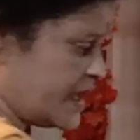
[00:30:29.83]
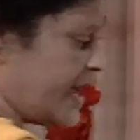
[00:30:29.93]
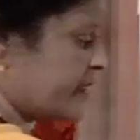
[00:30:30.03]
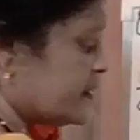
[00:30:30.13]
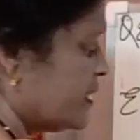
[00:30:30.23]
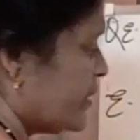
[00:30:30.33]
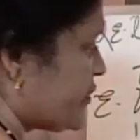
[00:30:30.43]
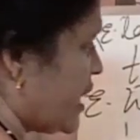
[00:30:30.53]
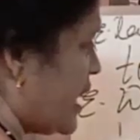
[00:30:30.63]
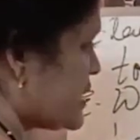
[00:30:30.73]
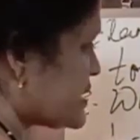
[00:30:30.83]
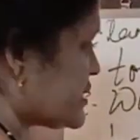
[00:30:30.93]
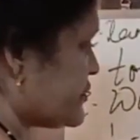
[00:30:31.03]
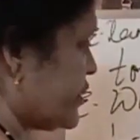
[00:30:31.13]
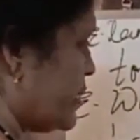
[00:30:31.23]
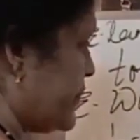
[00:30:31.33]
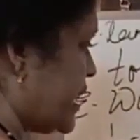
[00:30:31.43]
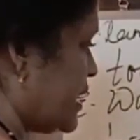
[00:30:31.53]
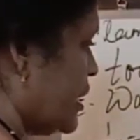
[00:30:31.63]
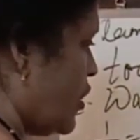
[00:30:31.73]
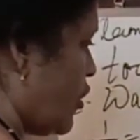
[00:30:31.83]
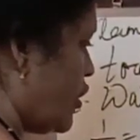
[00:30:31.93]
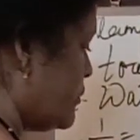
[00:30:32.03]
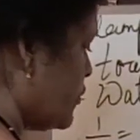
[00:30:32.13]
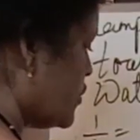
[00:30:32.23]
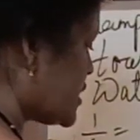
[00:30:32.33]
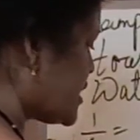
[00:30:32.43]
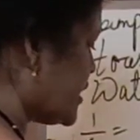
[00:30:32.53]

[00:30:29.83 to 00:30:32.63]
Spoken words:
And the answer will be almost